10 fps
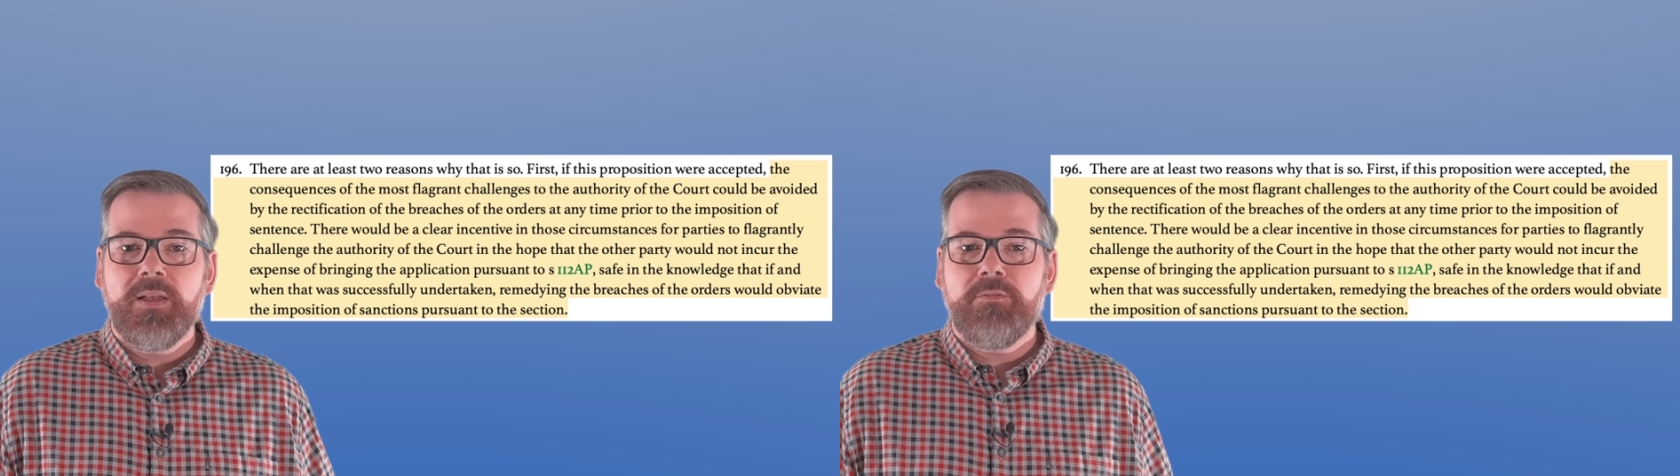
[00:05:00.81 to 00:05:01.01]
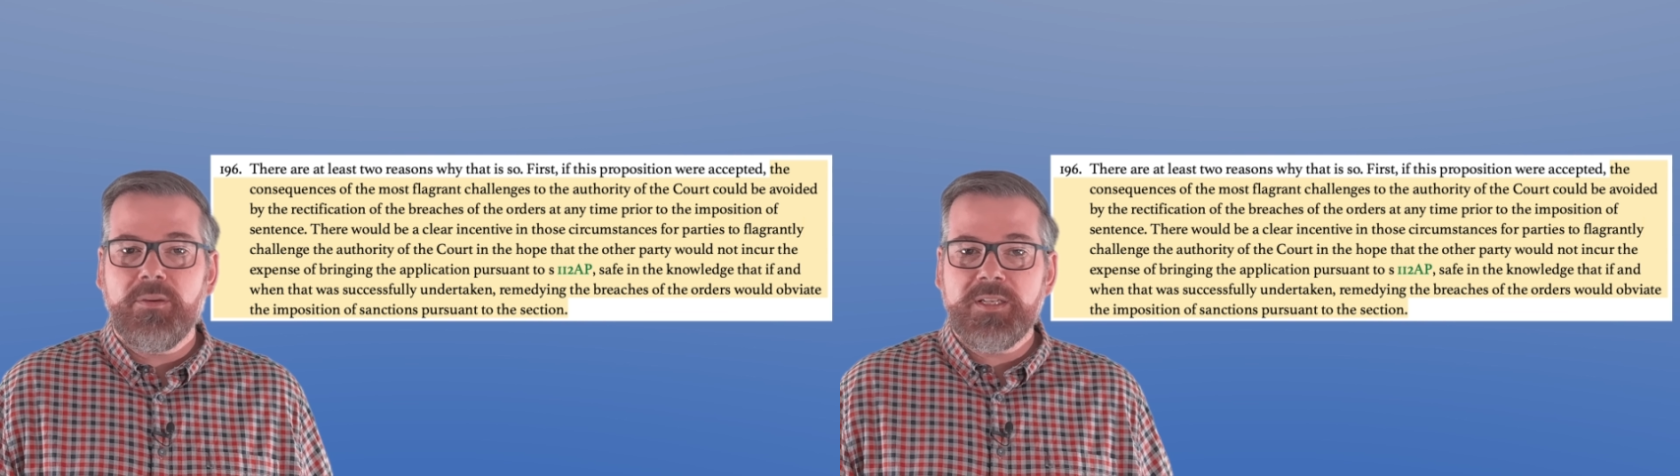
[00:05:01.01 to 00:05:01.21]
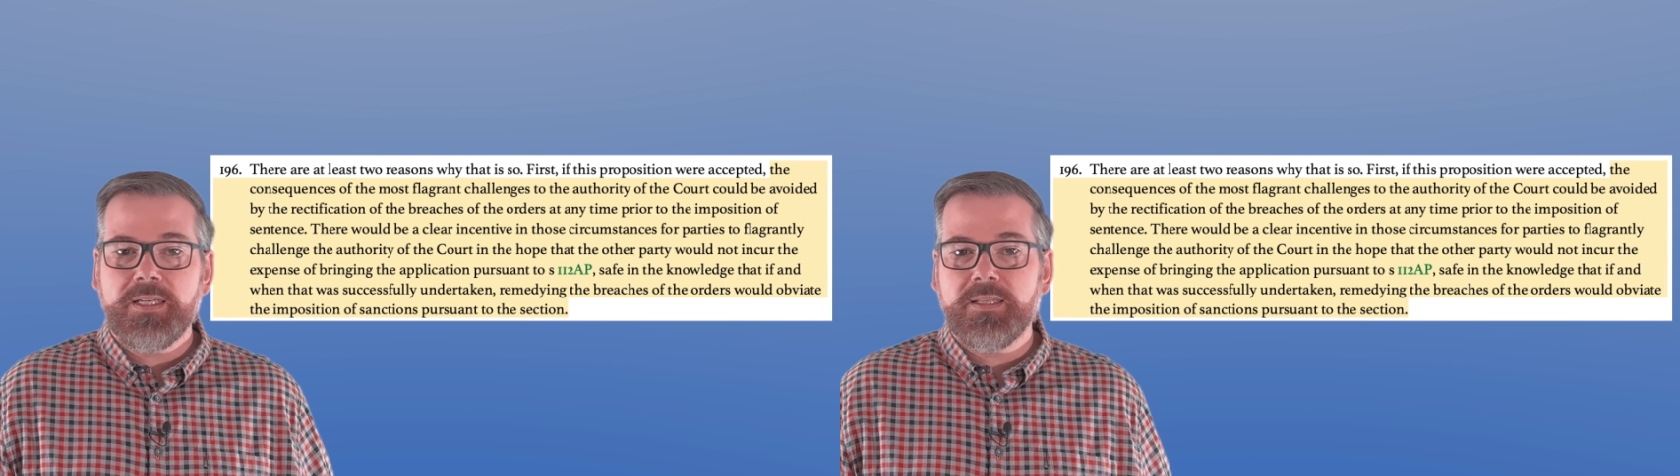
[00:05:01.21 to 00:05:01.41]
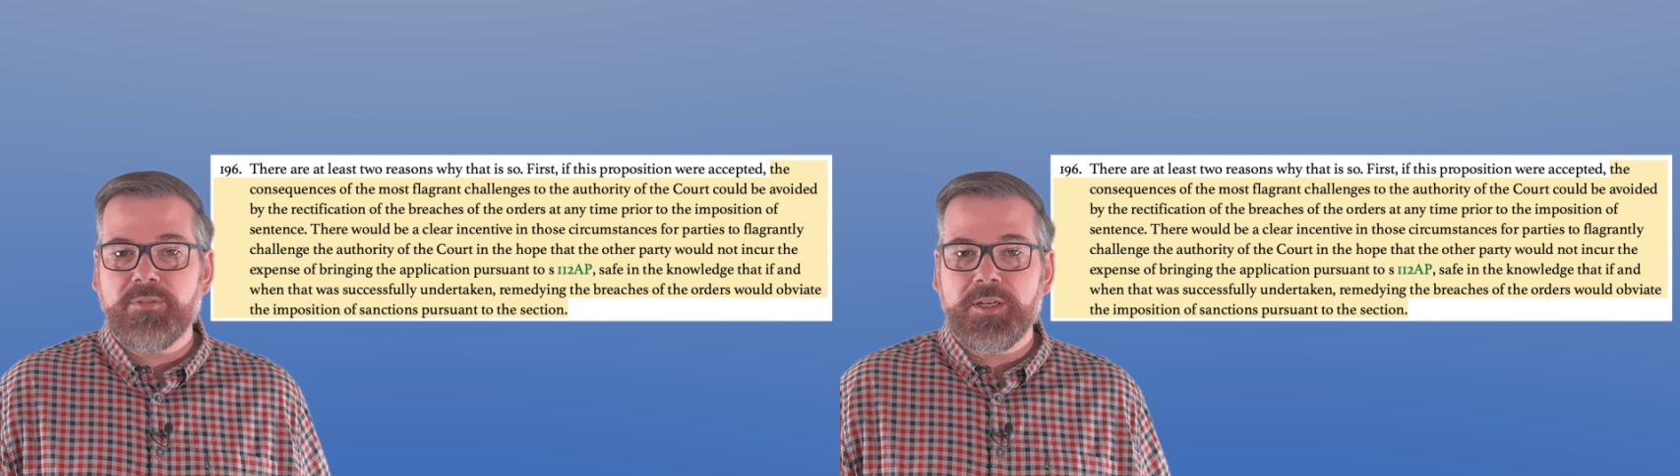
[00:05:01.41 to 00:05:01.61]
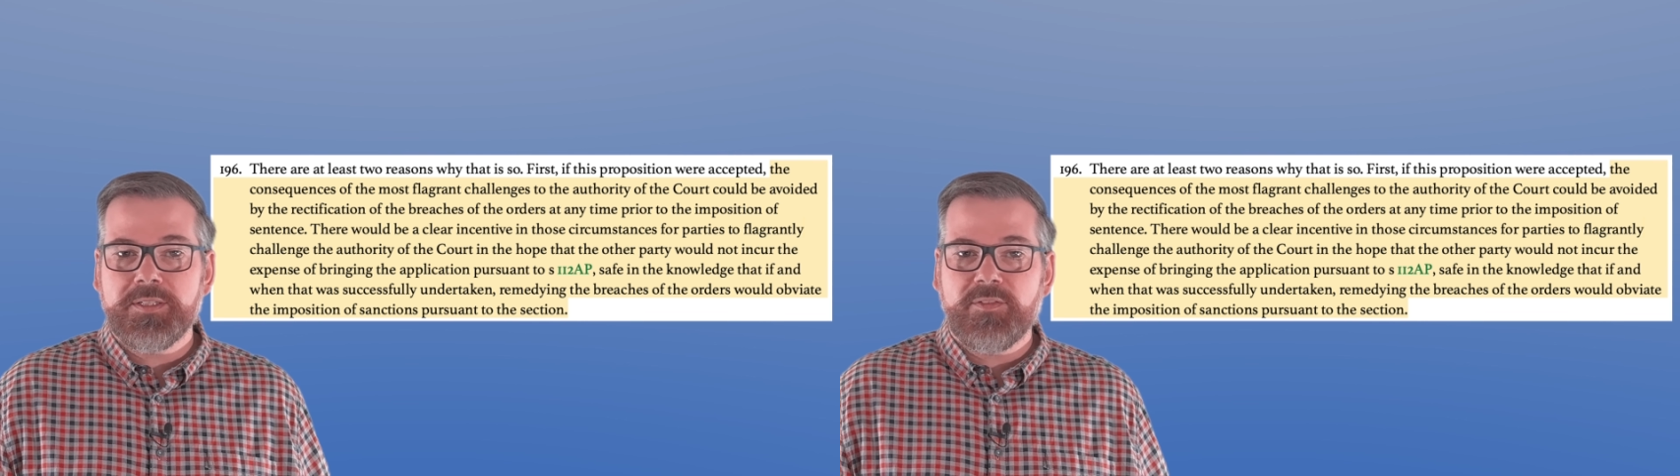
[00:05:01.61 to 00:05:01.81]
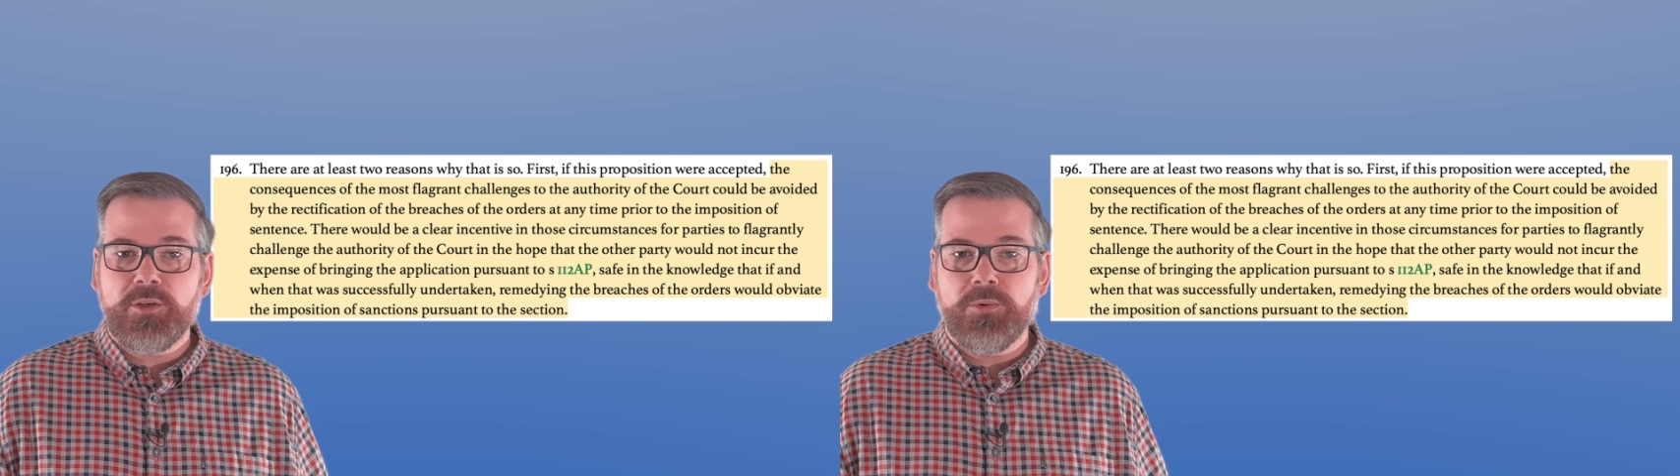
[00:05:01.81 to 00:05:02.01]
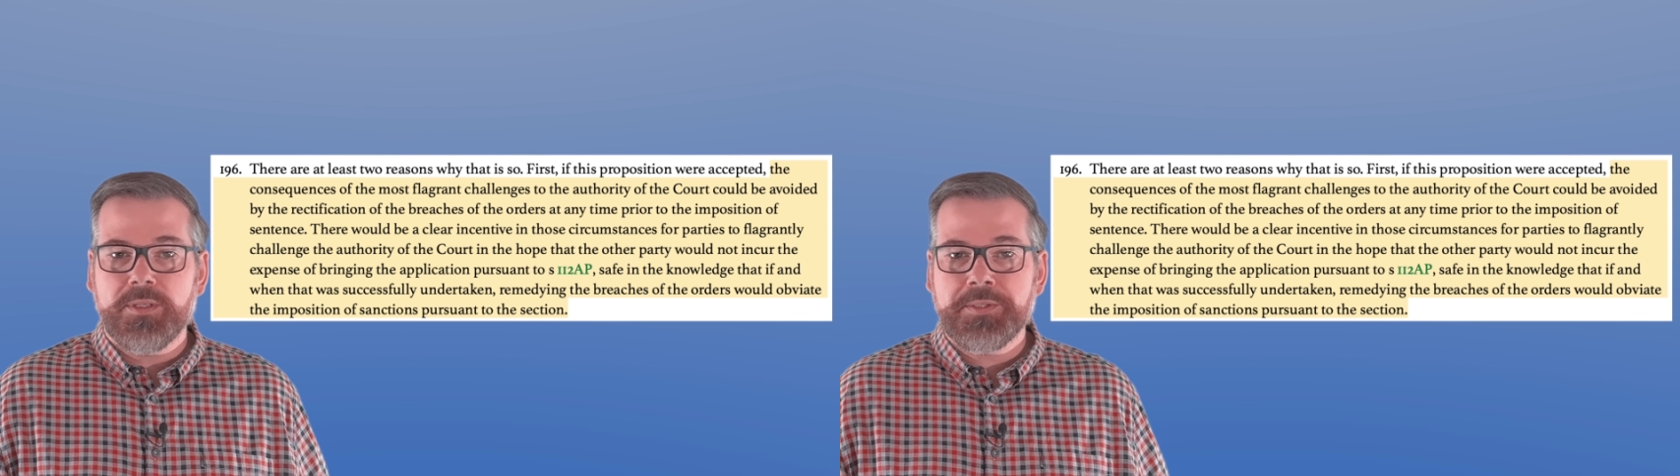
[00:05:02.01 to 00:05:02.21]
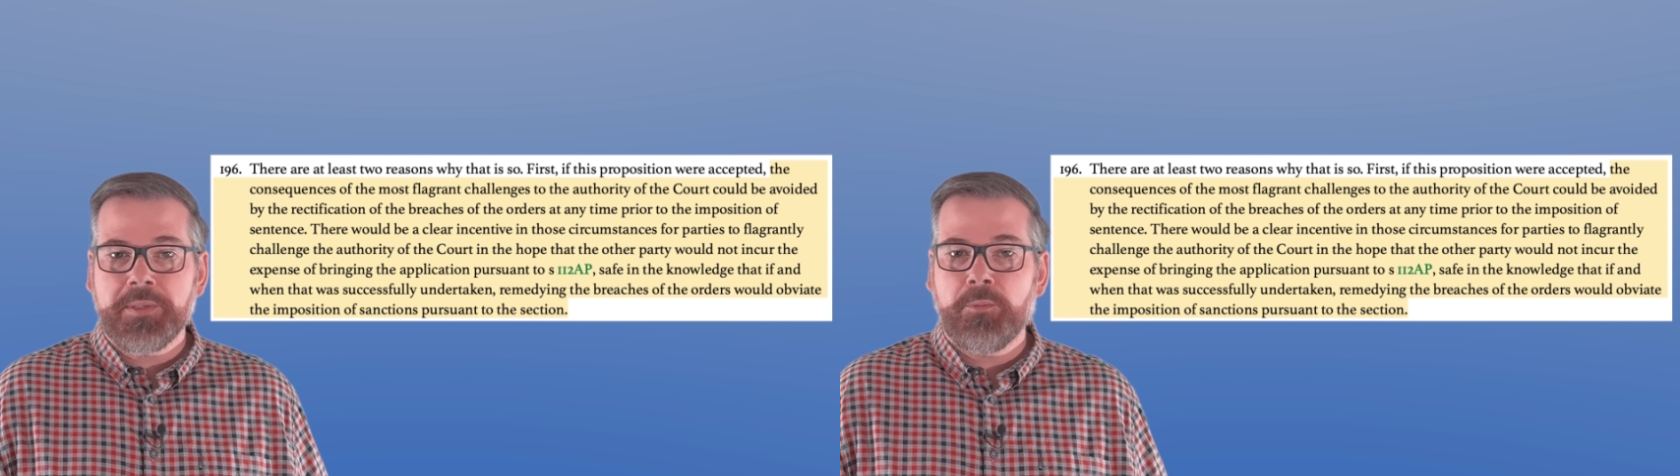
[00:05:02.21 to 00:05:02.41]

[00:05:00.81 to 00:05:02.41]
remedying the breaches of the orders